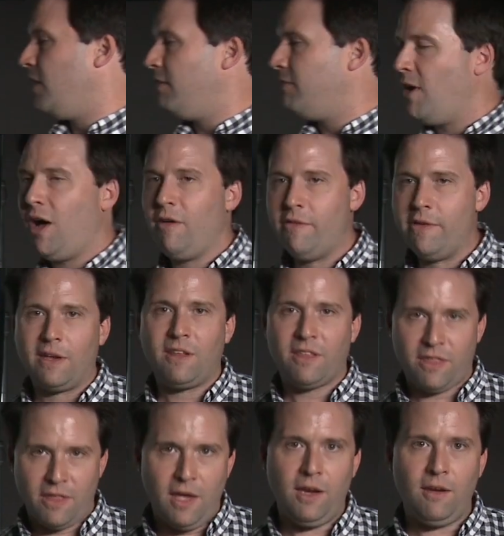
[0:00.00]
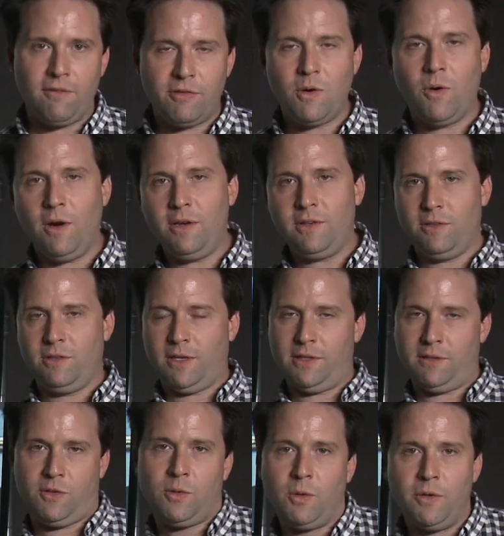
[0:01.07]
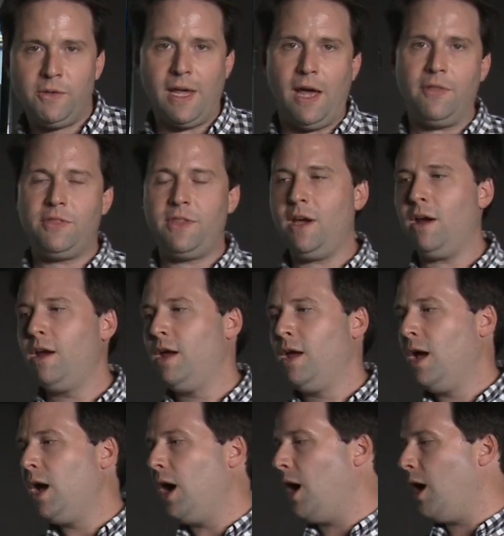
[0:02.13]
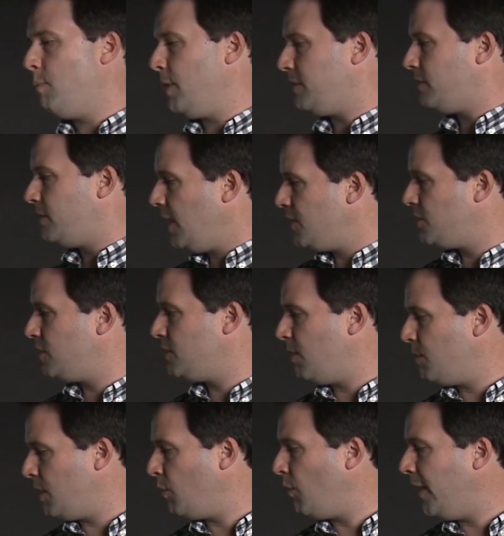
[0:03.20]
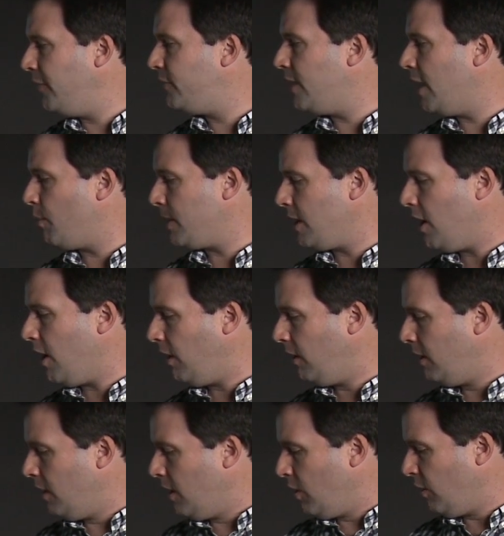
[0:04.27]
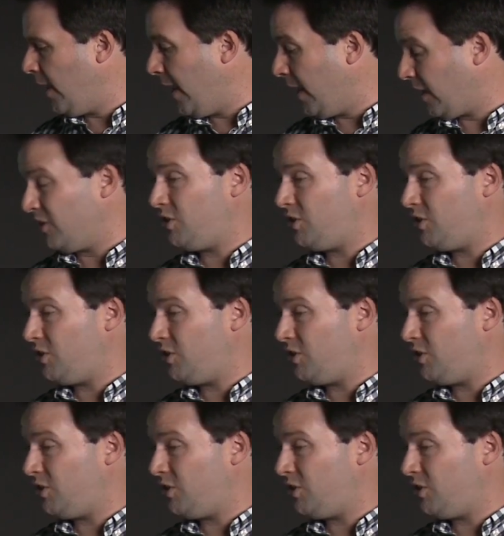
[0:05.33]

an evolving thing, of course. There's lots of tools out there, uh, but these are some of the ones that we all like.